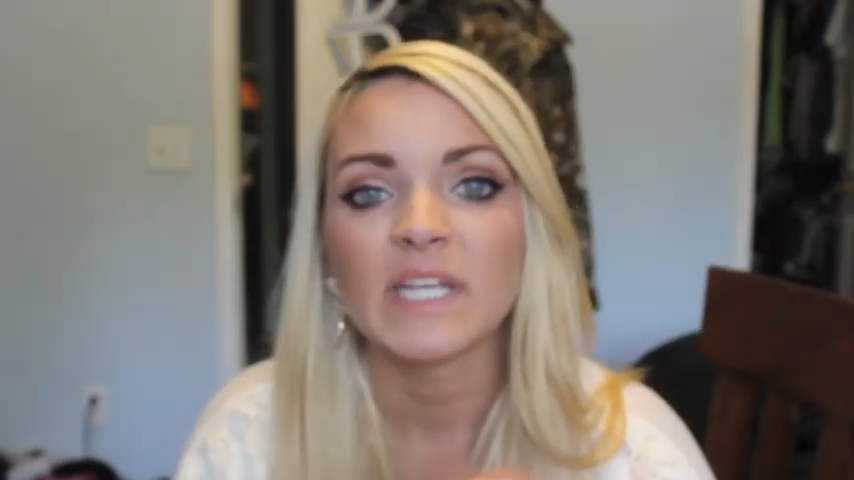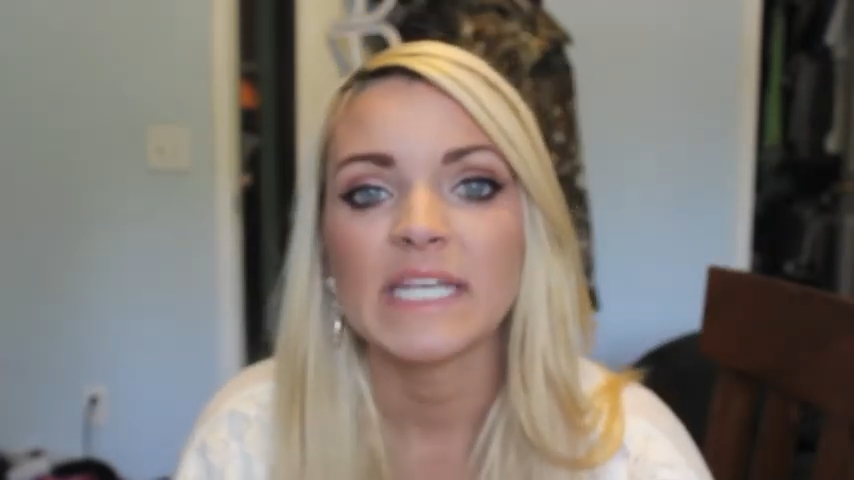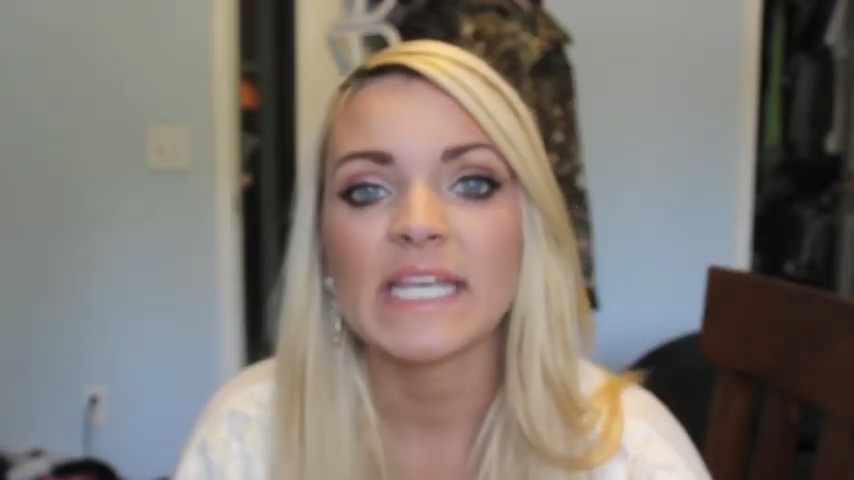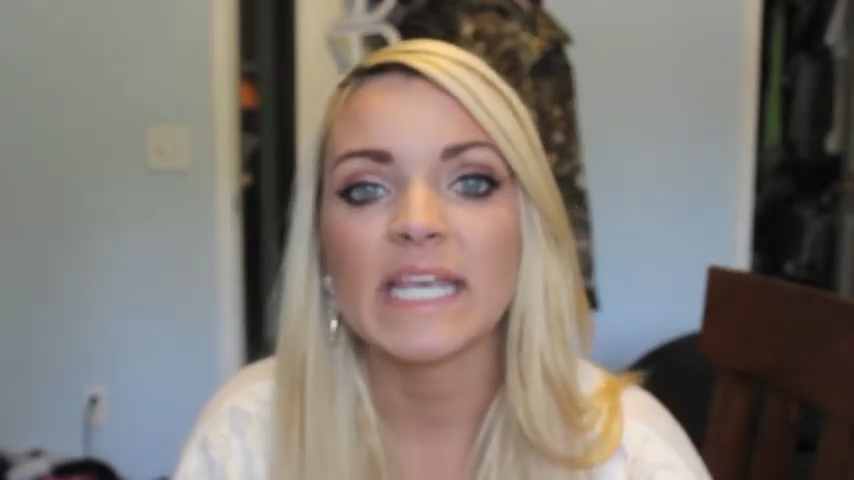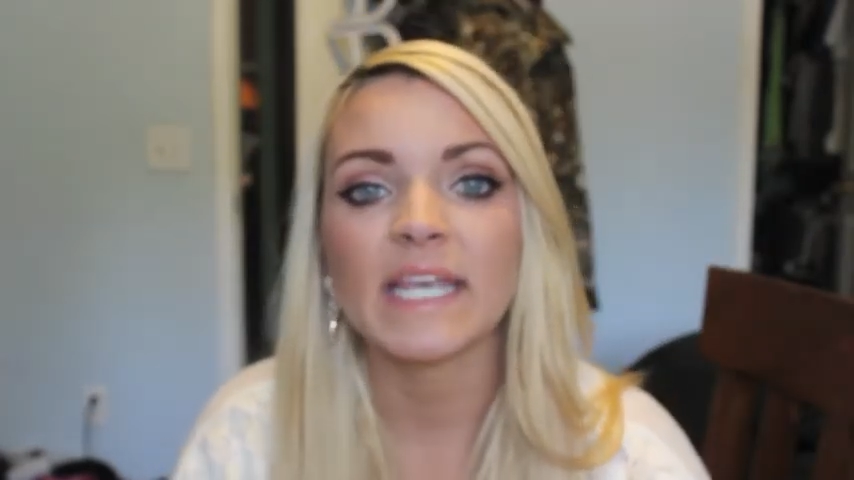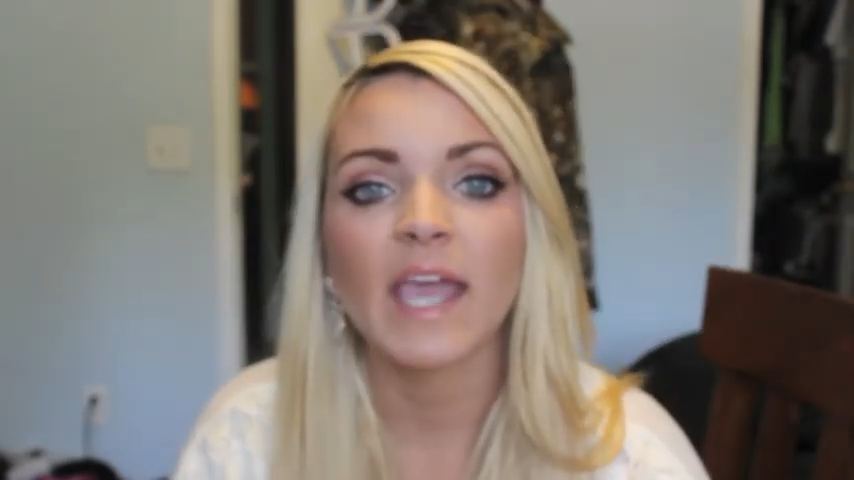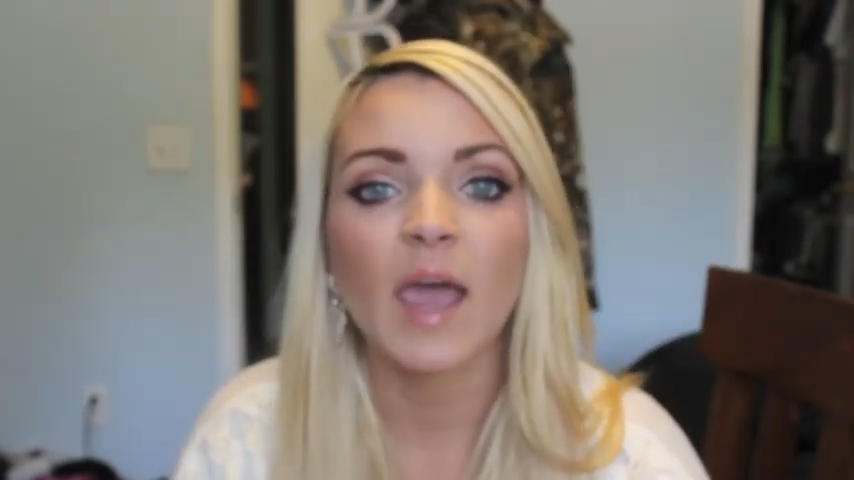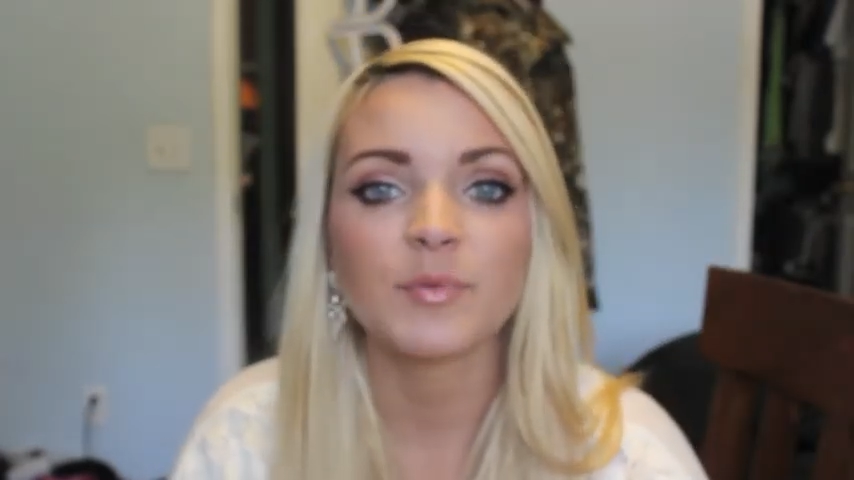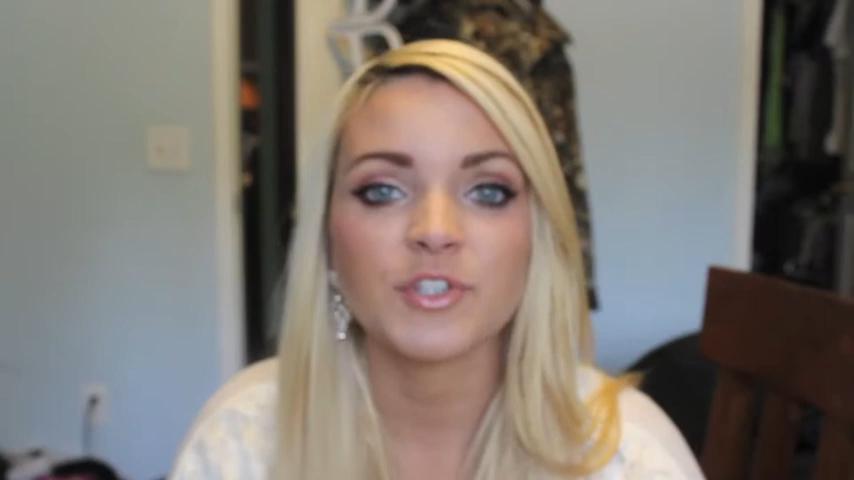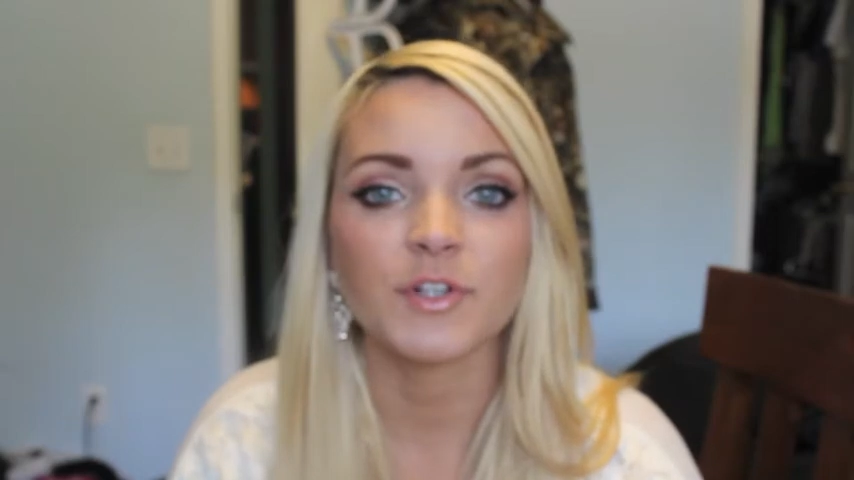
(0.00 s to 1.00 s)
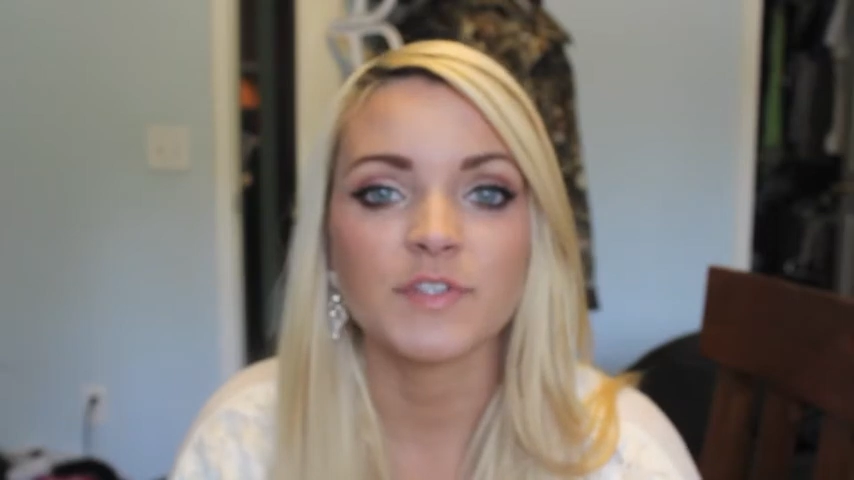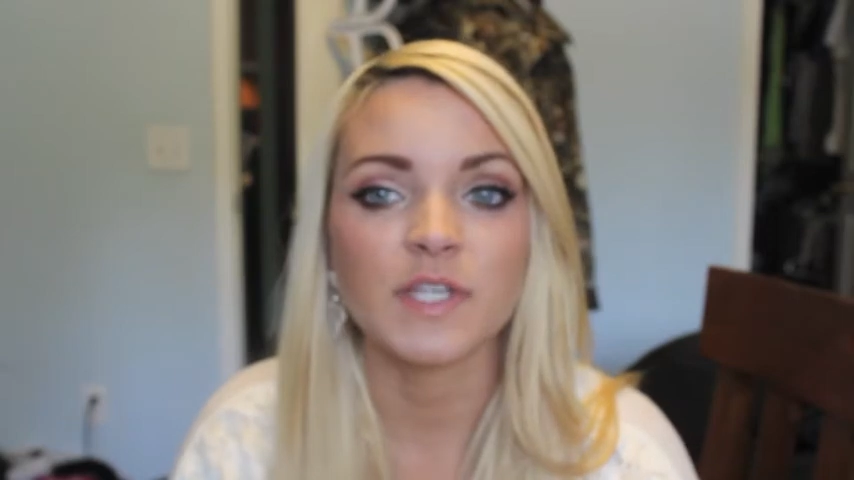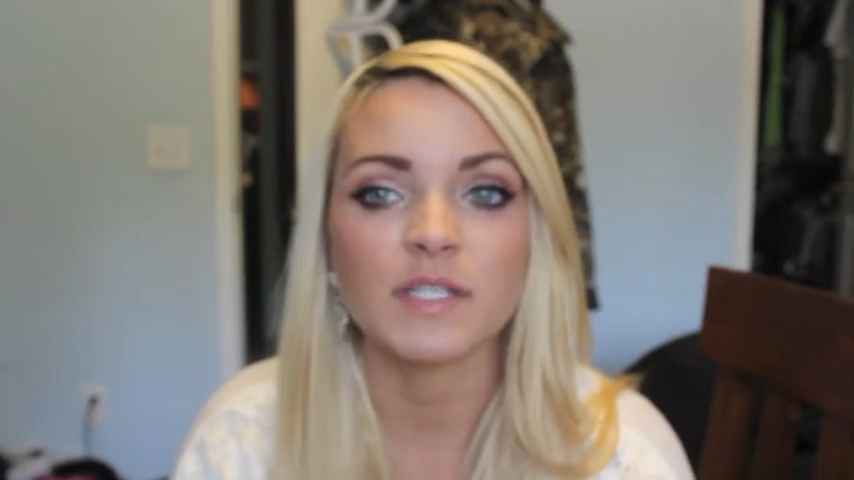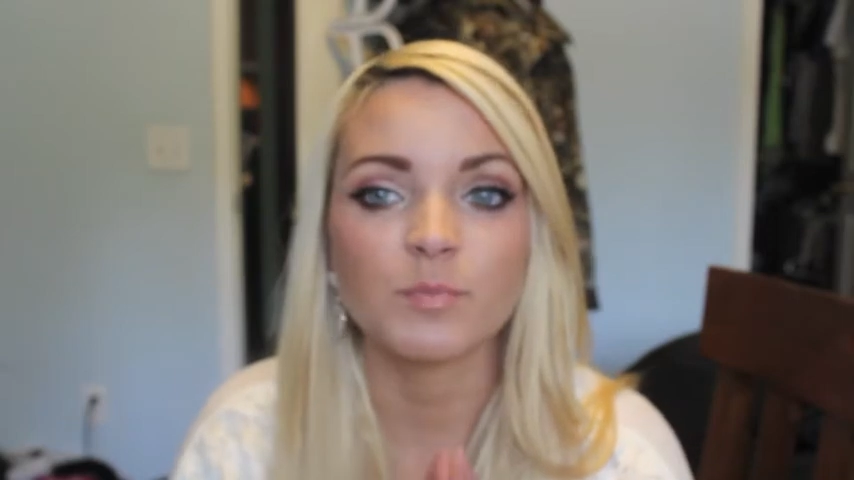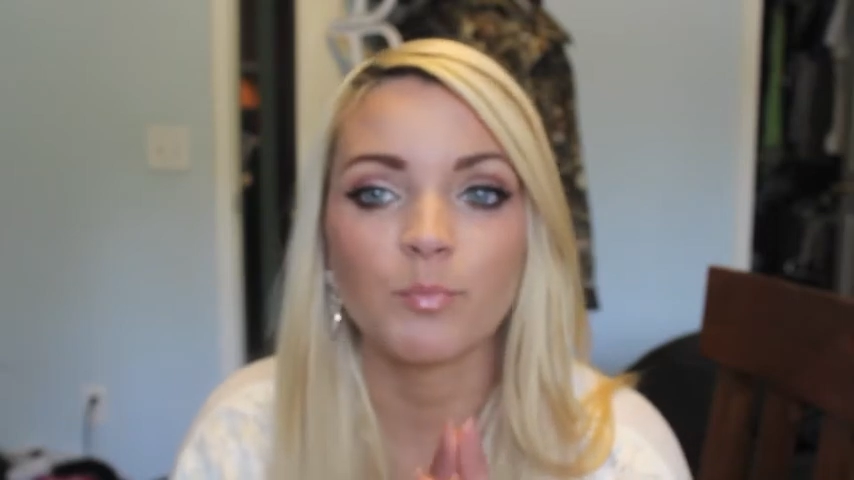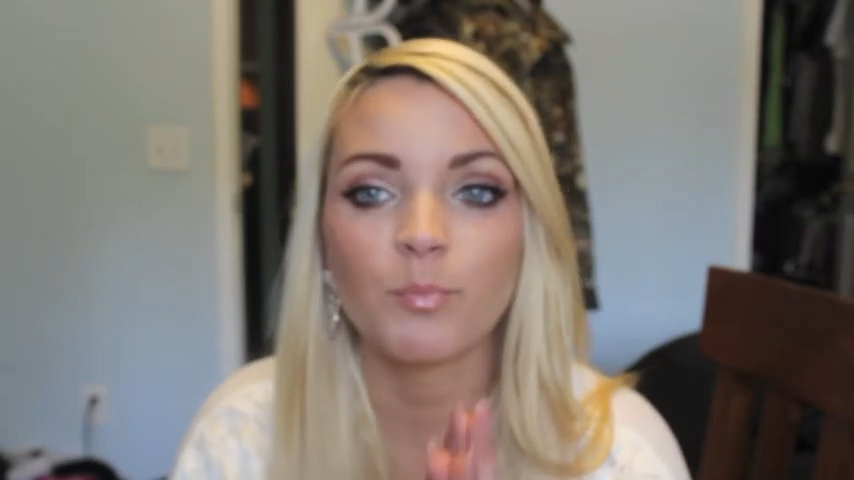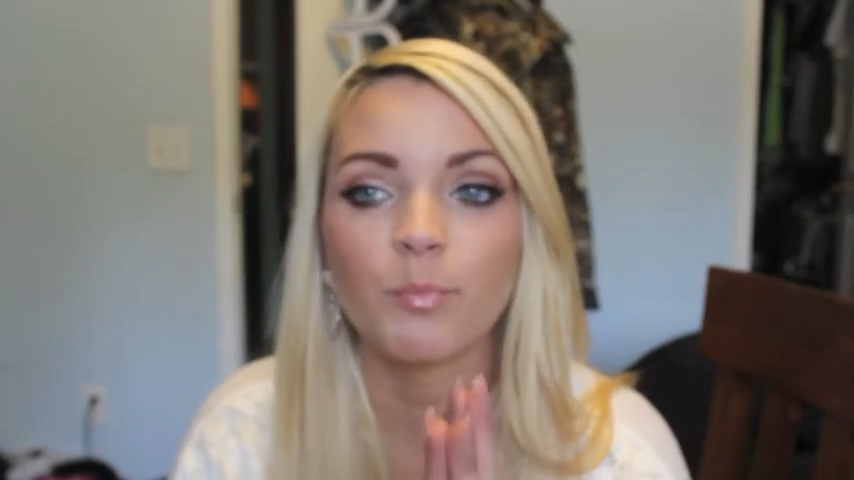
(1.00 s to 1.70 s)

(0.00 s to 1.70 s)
he captures these